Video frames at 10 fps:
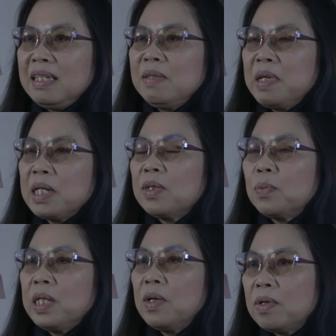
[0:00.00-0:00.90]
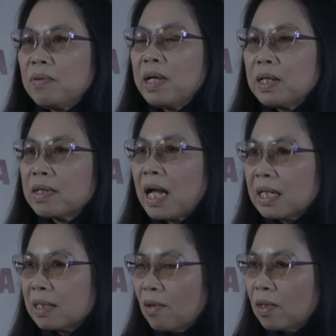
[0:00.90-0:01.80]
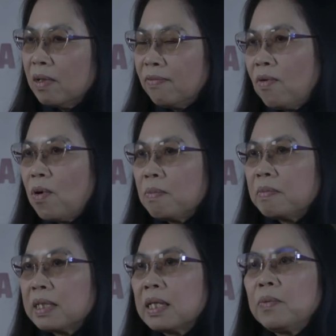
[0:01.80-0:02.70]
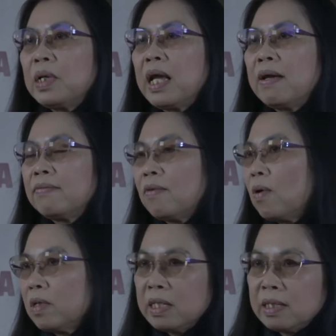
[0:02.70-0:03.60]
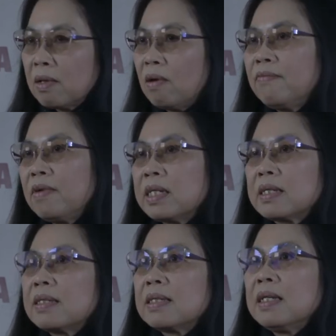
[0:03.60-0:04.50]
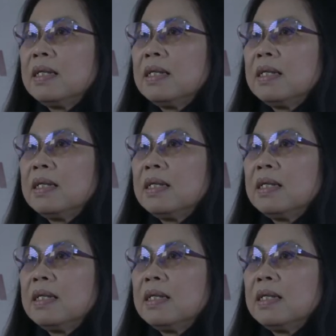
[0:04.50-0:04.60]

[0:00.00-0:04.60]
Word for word: is because we don't recognize all the forms that we have all these conflicts